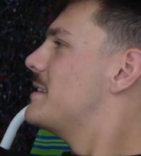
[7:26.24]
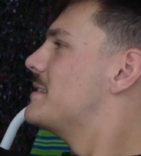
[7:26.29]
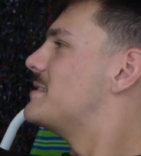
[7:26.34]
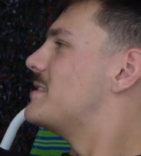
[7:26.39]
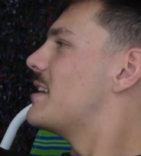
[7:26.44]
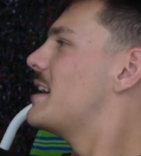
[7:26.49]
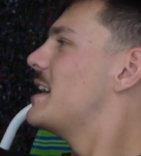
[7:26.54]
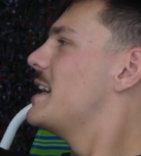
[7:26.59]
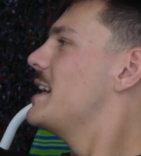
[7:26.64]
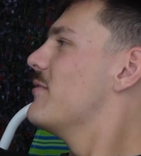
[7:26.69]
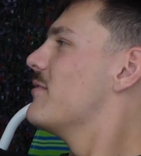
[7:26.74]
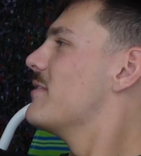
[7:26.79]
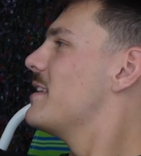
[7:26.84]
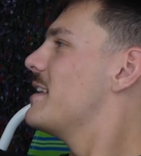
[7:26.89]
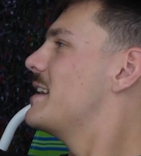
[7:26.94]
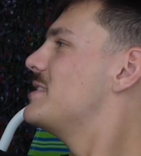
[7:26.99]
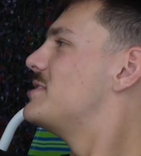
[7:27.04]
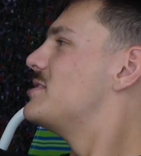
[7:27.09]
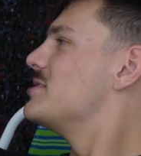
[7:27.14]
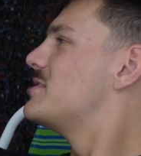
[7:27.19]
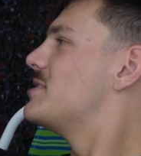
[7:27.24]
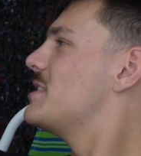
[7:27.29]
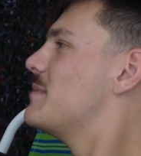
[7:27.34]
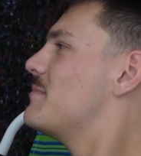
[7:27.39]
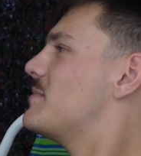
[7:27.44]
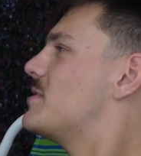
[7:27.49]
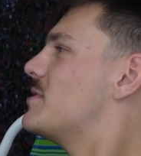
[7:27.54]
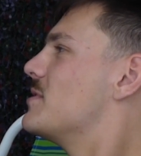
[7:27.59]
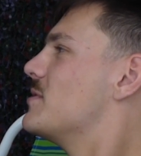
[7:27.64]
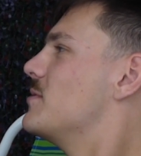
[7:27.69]
Is there any
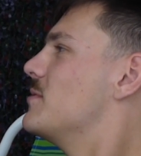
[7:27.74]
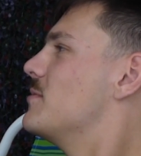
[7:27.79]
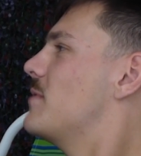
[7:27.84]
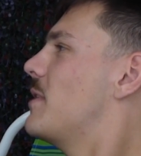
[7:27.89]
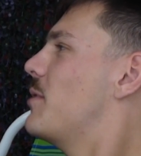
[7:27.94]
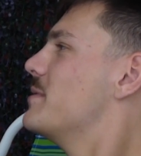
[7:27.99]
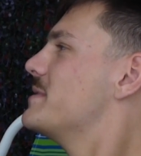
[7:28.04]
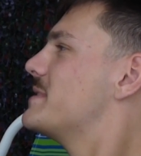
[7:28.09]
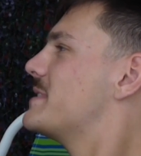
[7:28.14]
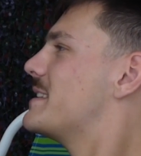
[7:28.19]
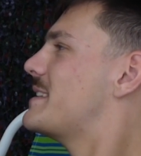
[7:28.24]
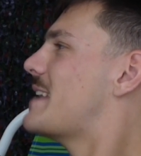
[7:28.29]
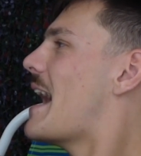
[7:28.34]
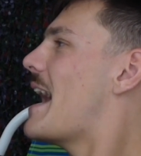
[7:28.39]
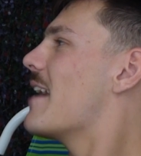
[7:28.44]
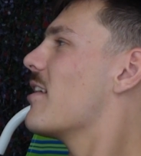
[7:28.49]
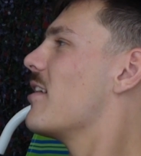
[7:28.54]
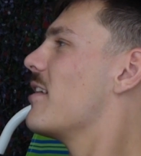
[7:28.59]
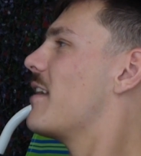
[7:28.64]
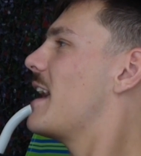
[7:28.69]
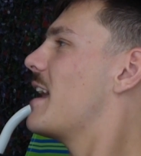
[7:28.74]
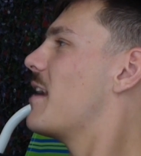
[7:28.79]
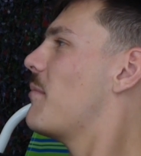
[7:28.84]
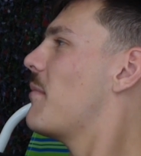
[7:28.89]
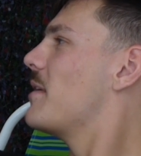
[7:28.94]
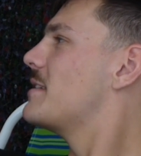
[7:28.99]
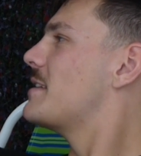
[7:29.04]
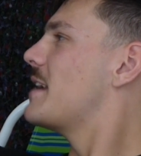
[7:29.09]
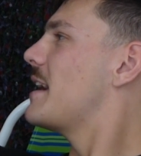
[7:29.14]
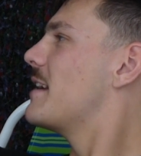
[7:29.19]
relationship to who is the dad on Hannah
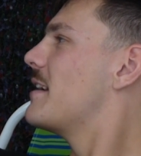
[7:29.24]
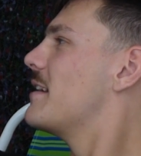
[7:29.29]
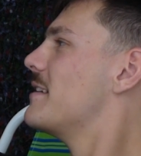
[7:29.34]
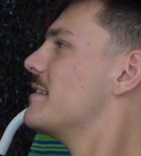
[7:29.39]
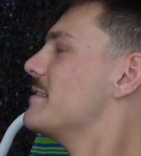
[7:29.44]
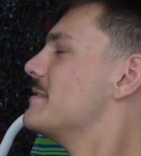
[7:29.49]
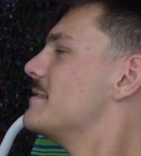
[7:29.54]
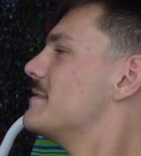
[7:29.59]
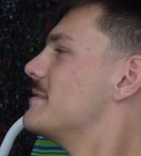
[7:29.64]
Montana?